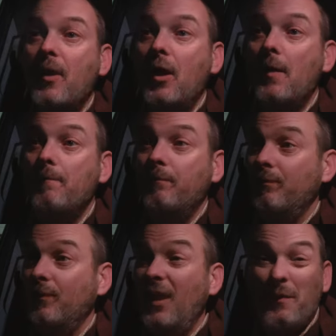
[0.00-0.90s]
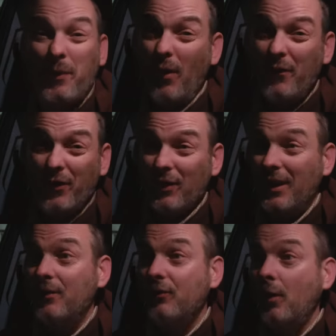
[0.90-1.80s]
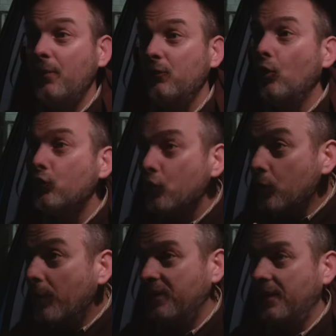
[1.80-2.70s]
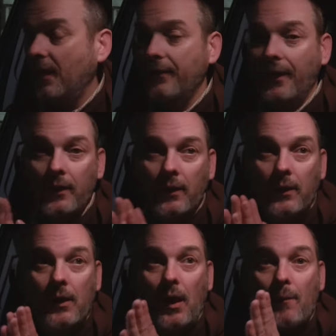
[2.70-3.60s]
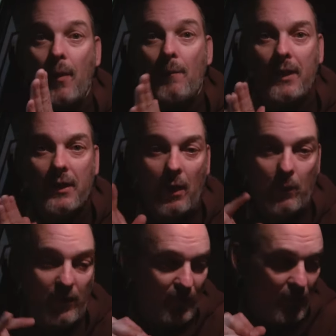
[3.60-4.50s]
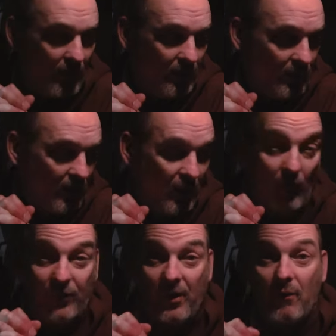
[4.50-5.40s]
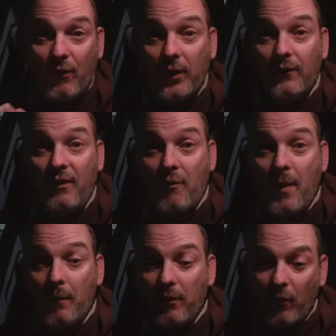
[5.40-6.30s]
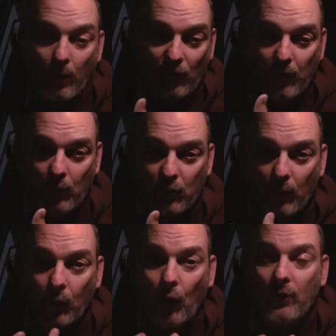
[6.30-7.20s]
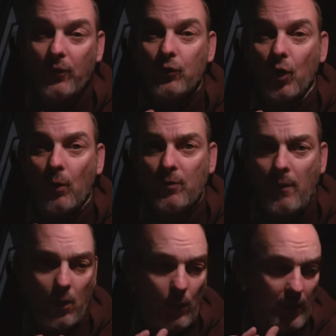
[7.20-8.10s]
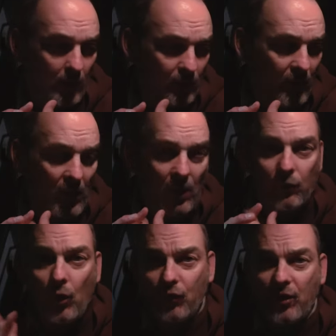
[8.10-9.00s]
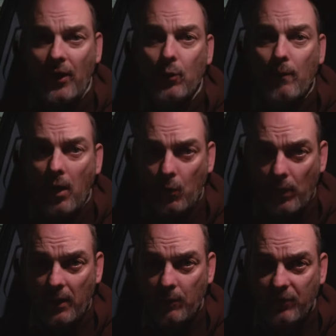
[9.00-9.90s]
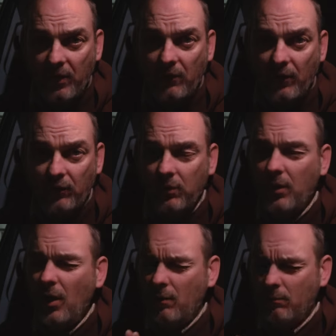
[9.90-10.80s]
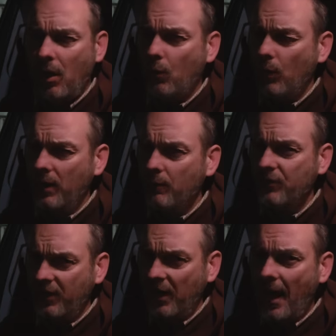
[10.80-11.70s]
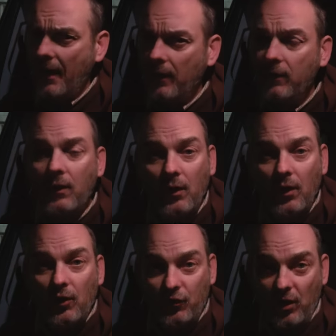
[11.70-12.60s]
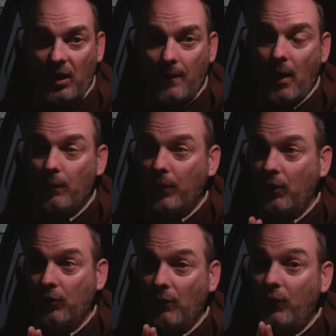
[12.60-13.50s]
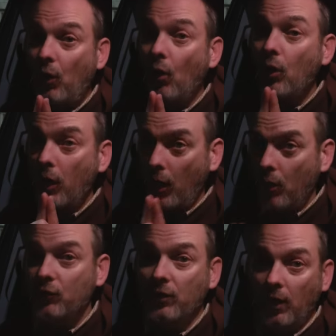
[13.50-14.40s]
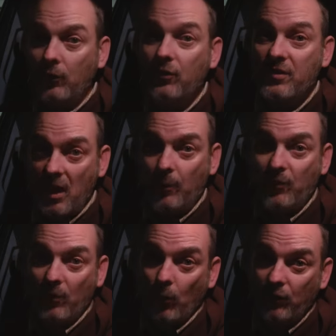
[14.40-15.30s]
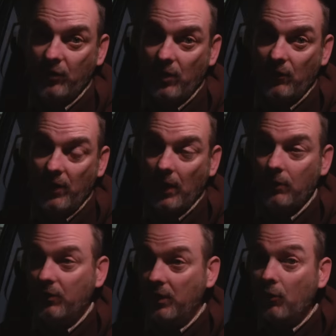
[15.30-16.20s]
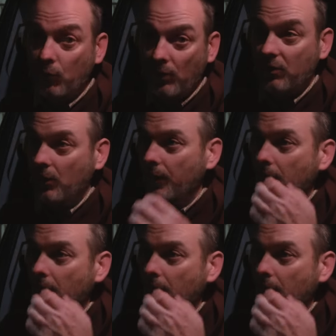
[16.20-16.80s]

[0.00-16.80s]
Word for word: yeah, perfect really. Let's hope it's not too busy down there. I'm meeting up with a friend. I say a friend, I've never met him before, but I spoke to him online a few times, Mark Williams. He's got a channel, Mark Williams Sea Fishing, Mark Williams Sea Angling. Check him out because I've got loads and loads of tips from watching his videos. He knows what he's doing.